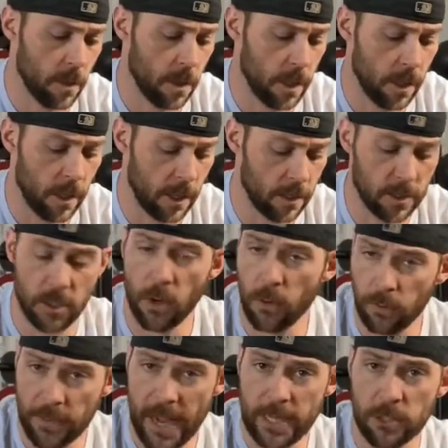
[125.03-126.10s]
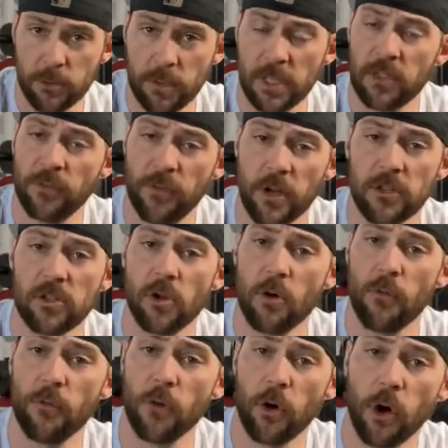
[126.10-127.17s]
And so that's with this foot. So
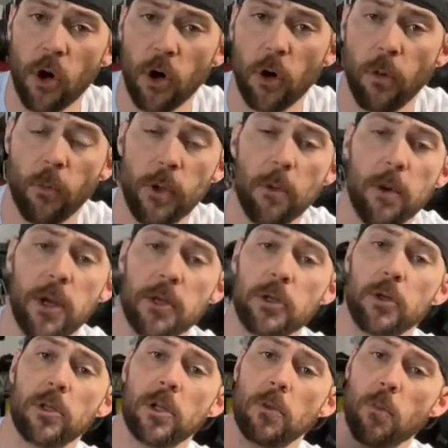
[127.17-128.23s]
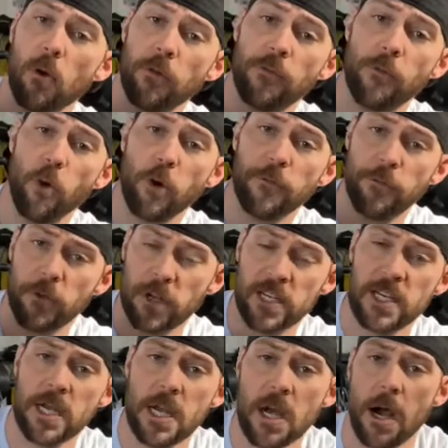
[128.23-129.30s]
for her, we want to do a little more forefoot
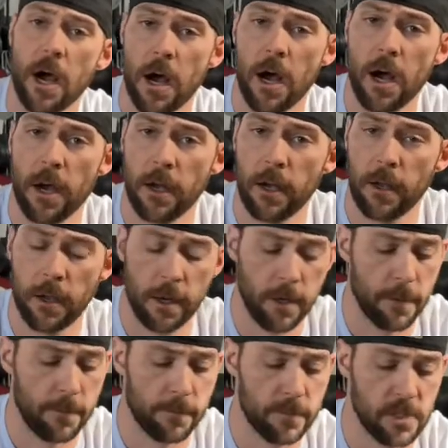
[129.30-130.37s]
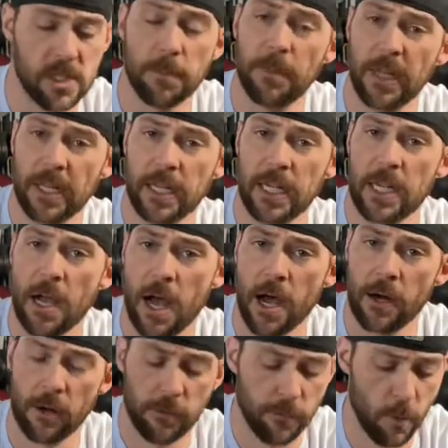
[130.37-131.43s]
stability on
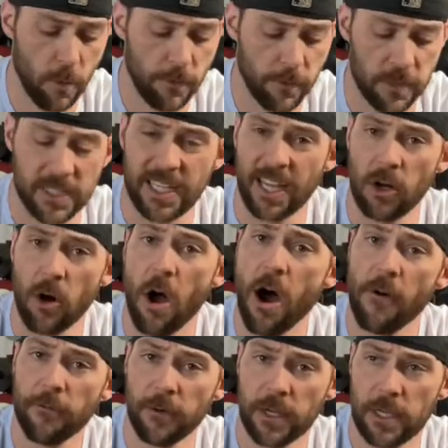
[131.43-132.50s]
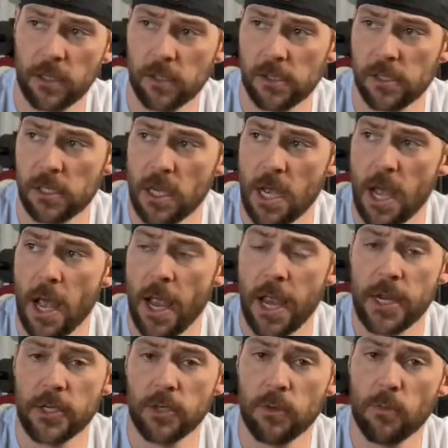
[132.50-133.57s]
her forefoot to get her off her heels,
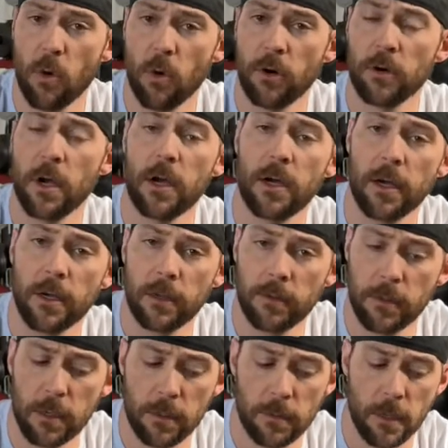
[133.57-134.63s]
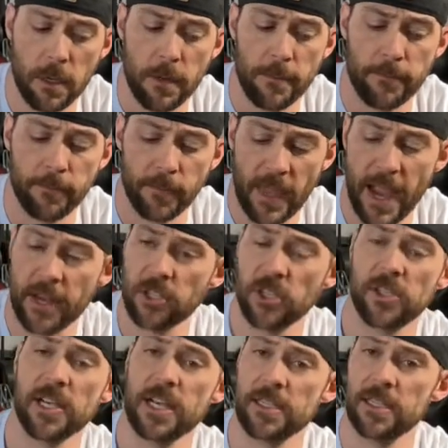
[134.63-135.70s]
and do more
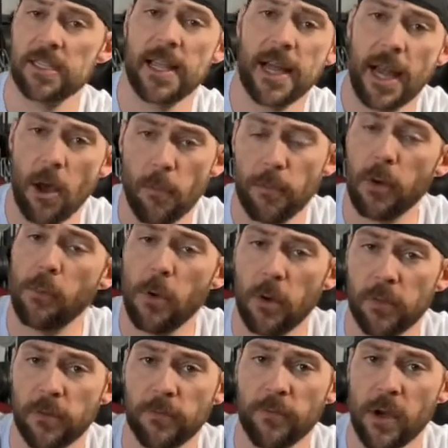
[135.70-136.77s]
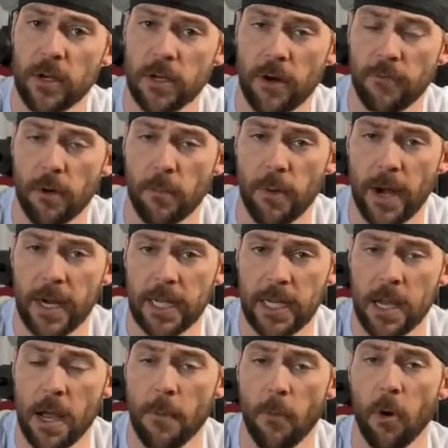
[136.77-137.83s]
exercises that help promote the front of her body,
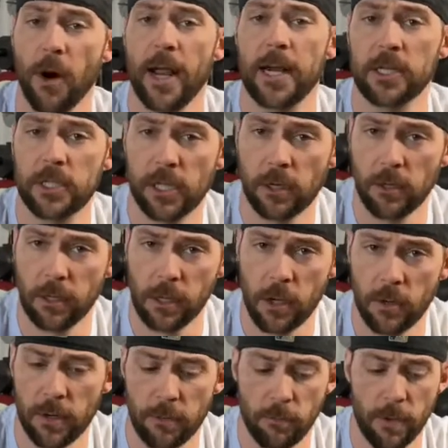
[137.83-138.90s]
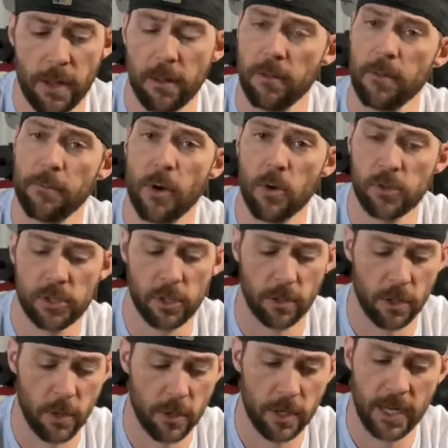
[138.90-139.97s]
more anterior loaded rather than posterior
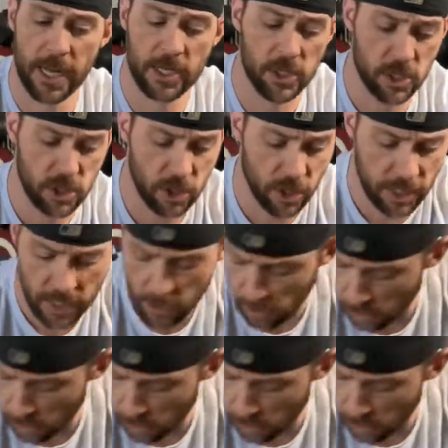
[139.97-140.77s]
loaded in just her heel.